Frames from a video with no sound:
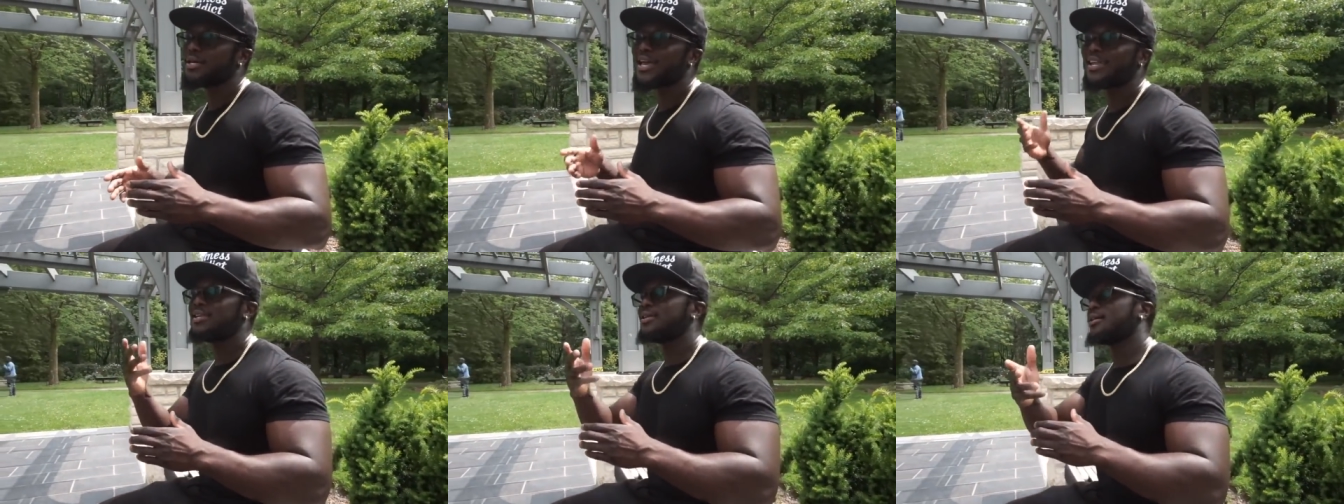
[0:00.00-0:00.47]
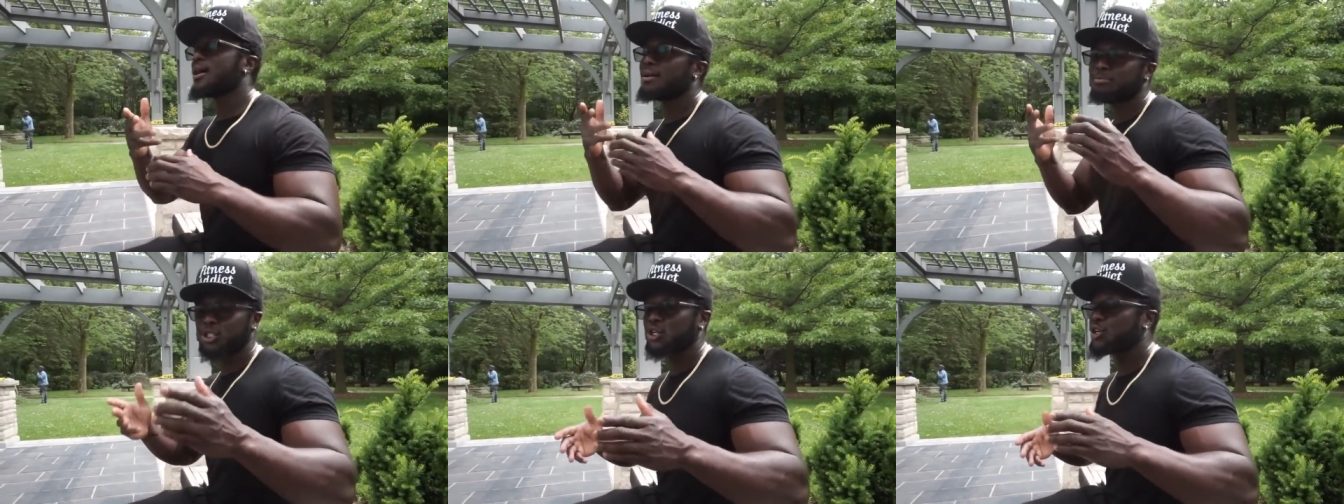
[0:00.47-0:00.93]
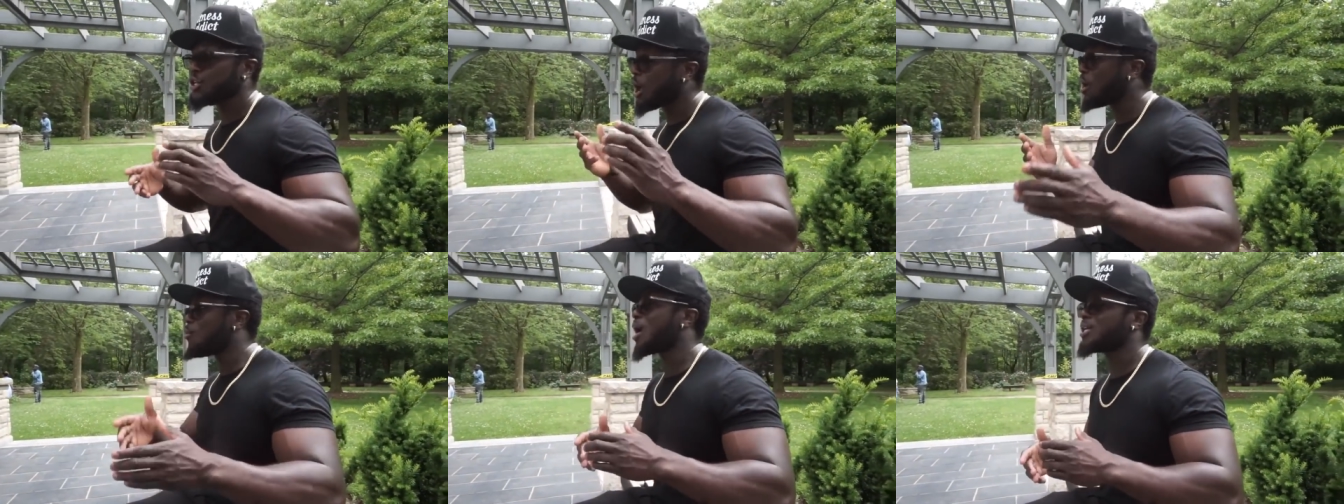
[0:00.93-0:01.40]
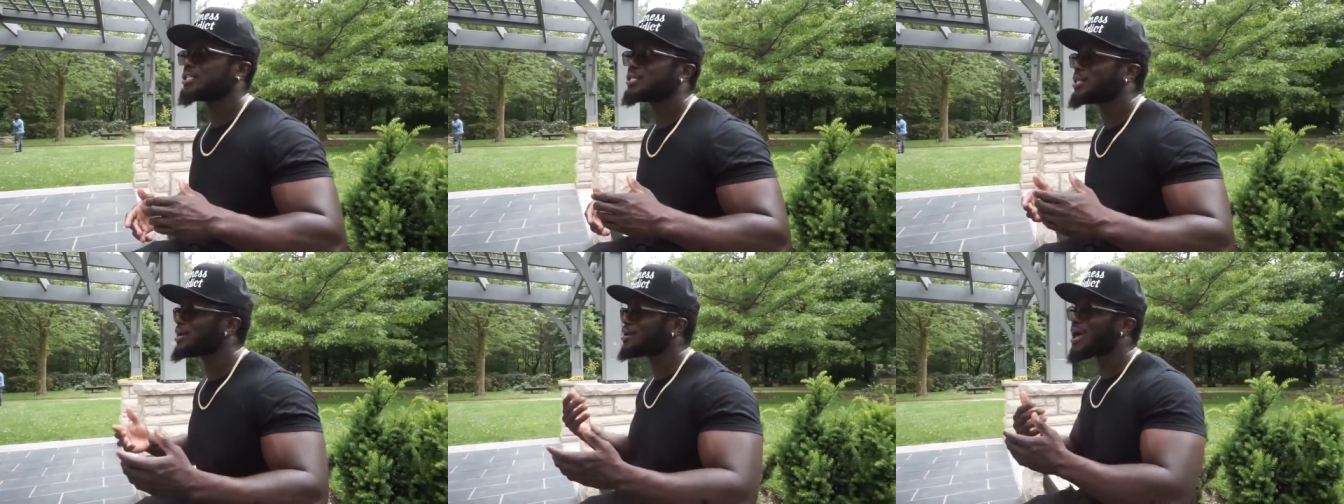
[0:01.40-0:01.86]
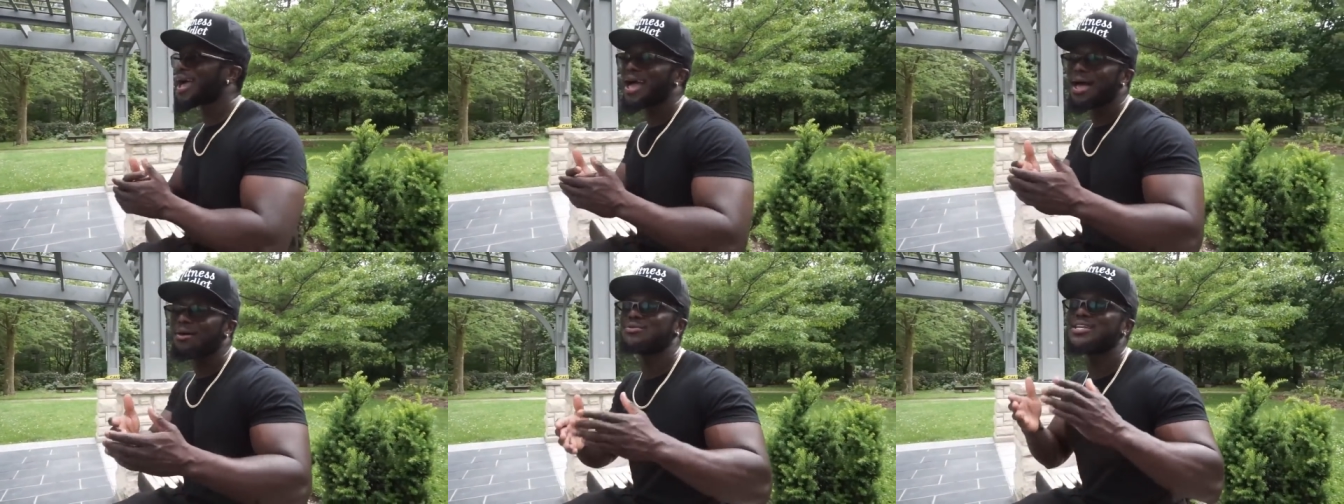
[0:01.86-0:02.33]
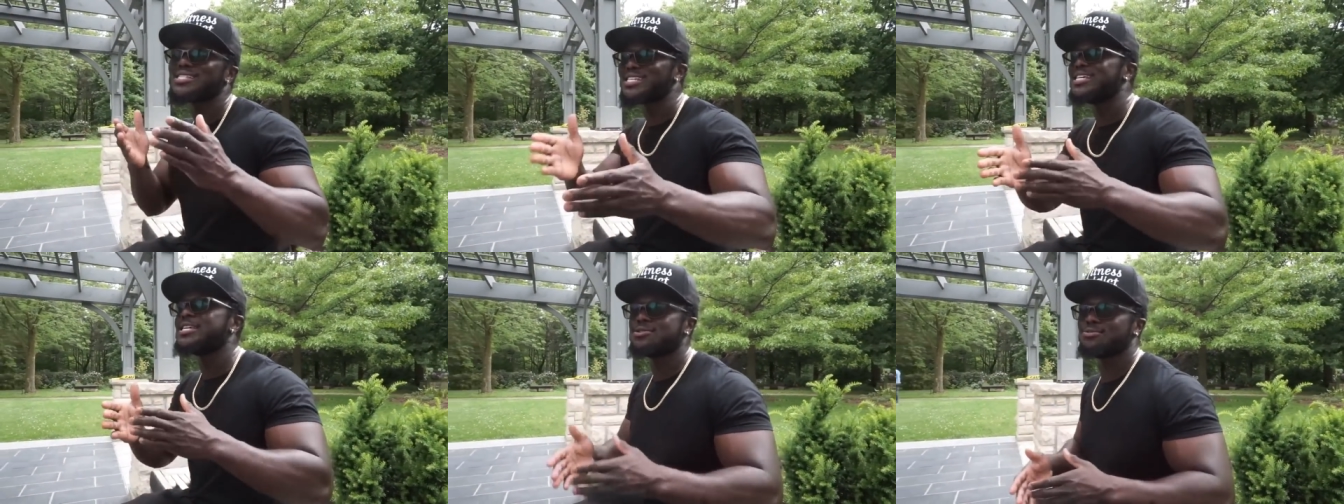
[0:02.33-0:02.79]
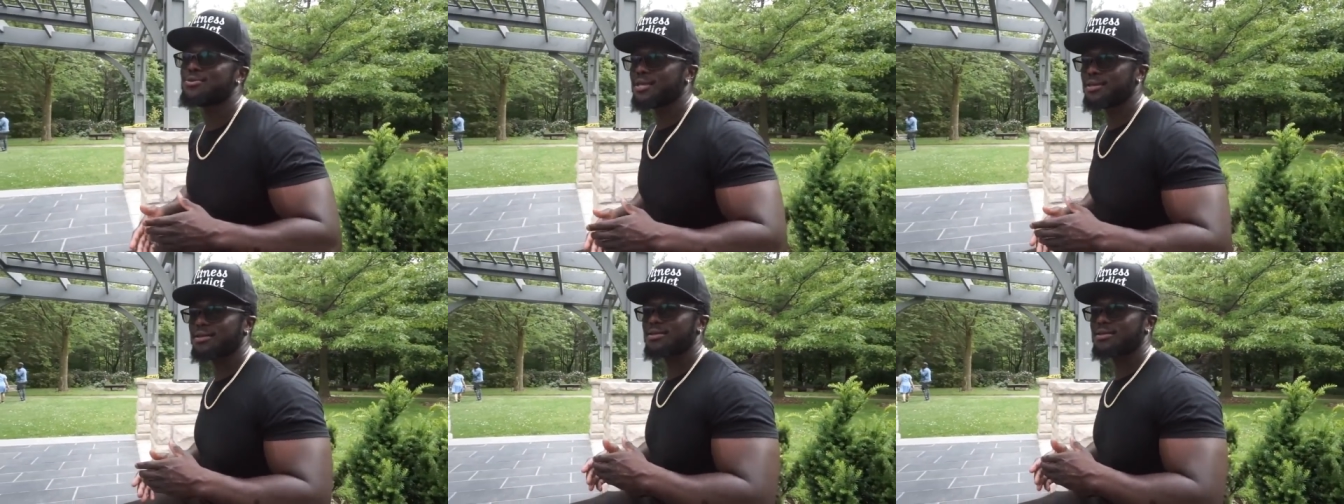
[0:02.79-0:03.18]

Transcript: And I'm sure y'all watching like, how does he do it?